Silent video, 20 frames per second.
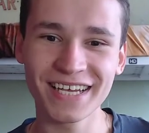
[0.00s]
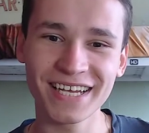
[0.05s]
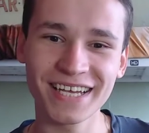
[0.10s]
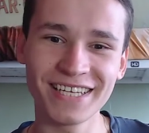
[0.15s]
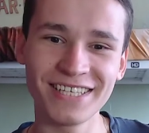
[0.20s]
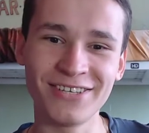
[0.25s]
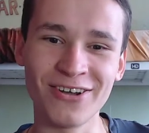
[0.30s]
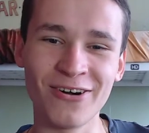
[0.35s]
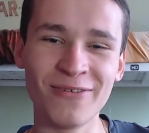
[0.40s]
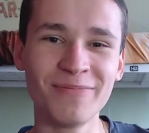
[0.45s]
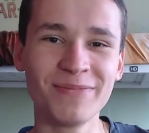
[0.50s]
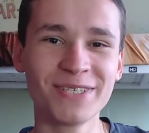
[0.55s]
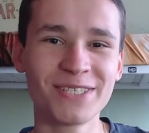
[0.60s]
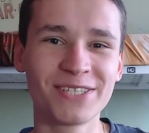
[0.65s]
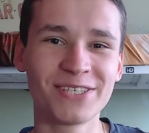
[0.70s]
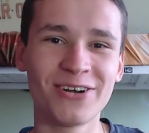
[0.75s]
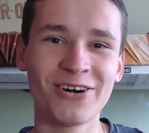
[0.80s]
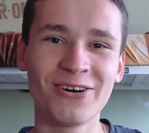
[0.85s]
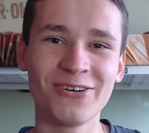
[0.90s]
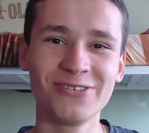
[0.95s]

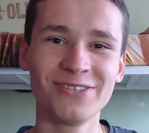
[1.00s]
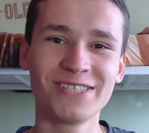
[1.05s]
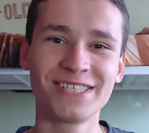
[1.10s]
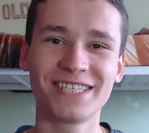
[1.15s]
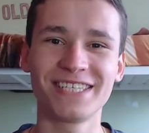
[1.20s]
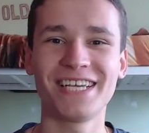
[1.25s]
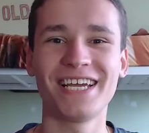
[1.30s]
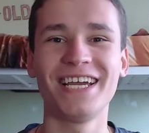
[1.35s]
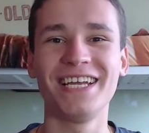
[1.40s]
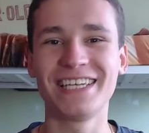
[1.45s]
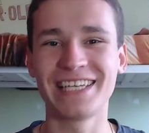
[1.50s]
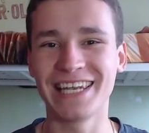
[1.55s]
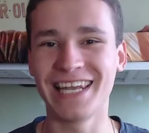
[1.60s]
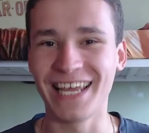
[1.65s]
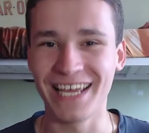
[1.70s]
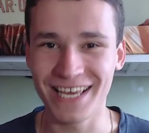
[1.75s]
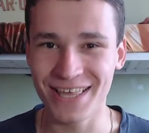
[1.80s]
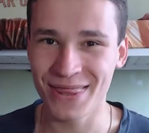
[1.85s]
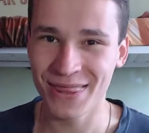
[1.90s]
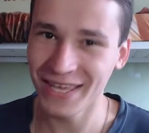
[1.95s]
tombstones, and
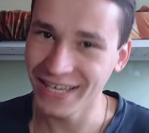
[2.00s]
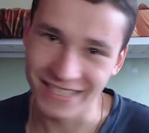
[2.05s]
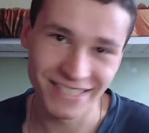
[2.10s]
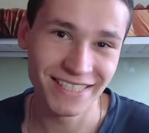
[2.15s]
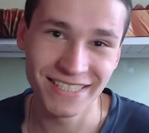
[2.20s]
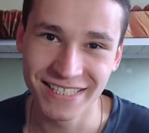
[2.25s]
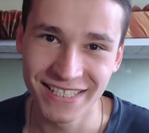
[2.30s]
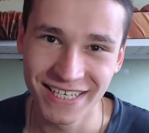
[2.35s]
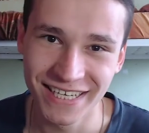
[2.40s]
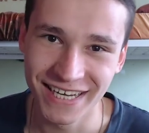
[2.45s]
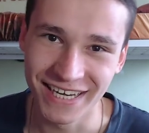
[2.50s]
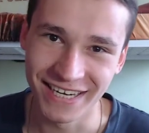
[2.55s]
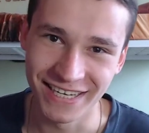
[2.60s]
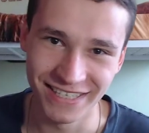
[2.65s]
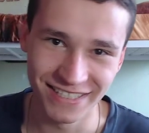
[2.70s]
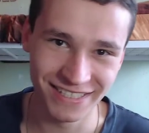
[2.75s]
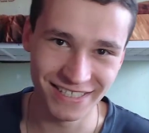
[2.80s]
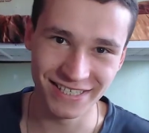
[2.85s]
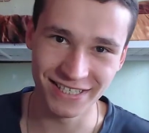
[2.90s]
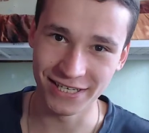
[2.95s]
like this.
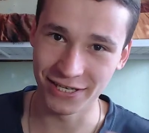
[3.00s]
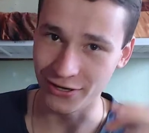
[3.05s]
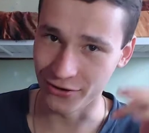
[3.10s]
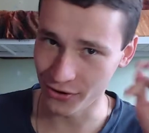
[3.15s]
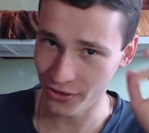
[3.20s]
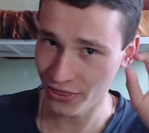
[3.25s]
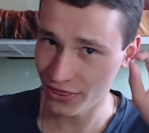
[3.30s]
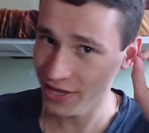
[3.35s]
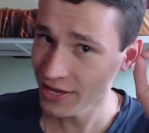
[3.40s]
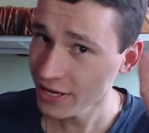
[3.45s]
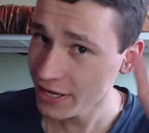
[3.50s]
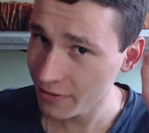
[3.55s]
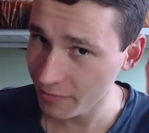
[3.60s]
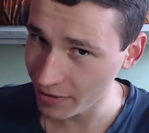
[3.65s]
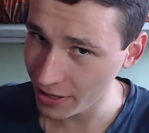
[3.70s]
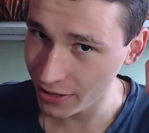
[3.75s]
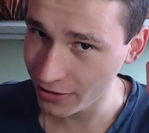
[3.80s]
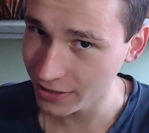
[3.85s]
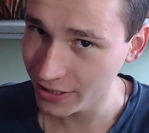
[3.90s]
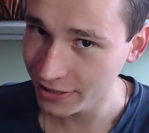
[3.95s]
It's you think
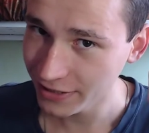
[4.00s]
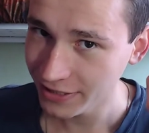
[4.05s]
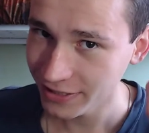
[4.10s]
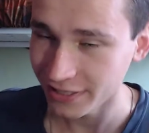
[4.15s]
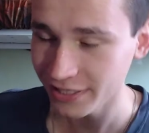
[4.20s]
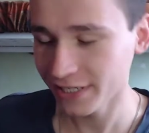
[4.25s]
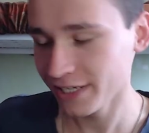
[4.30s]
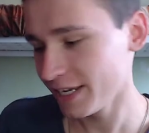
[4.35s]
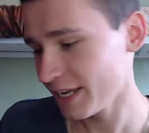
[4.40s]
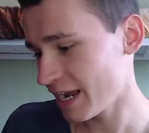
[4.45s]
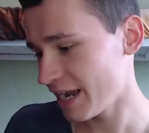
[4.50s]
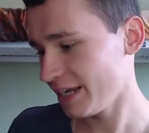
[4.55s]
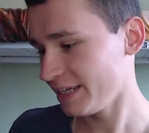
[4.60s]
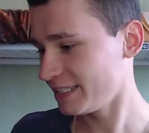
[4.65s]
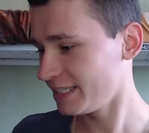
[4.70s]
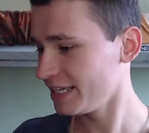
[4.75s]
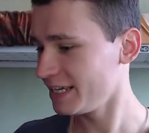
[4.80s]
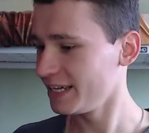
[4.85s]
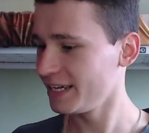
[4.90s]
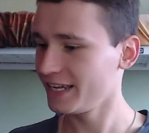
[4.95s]
about it,
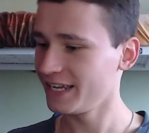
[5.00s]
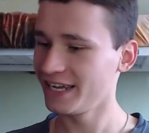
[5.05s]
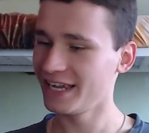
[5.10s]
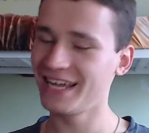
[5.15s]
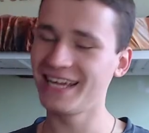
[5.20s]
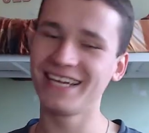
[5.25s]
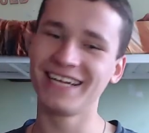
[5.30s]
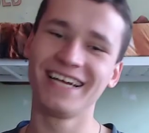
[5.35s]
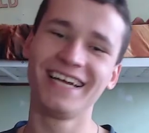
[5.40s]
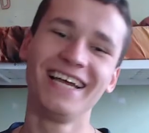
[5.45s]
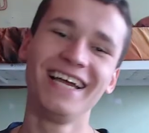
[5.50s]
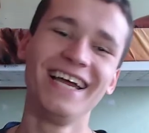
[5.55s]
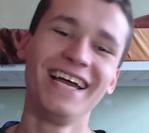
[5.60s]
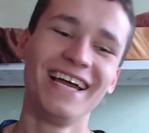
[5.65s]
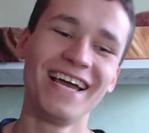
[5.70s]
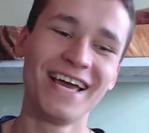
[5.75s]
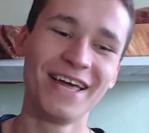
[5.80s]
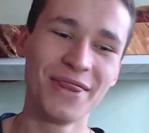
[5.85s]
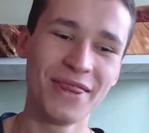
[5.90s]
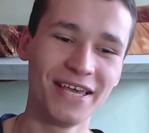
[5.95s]
guys.
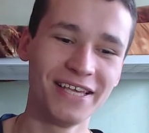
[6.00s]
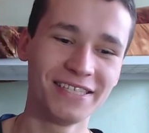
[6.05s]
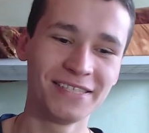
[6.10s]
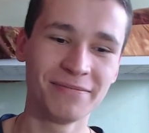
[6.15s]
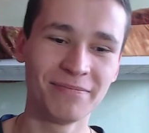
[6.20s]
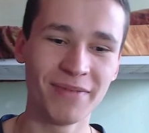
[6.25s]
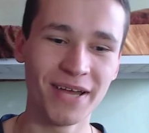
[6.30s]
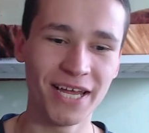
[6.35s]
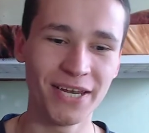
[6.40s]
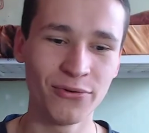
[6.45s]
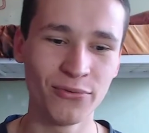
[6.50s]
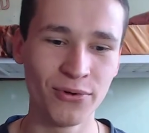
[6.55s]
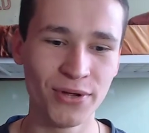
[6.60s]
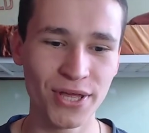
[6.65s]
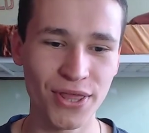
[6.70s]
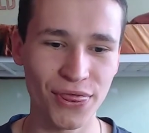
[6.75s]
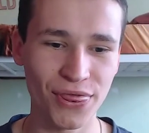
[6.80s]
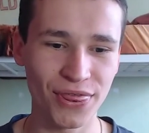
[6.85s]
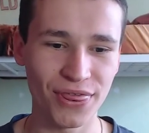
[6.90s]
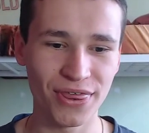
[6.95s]
This man
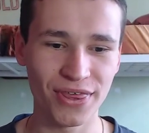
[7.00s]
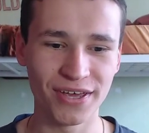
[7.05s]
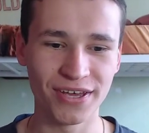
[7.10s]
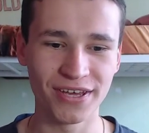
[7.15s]
with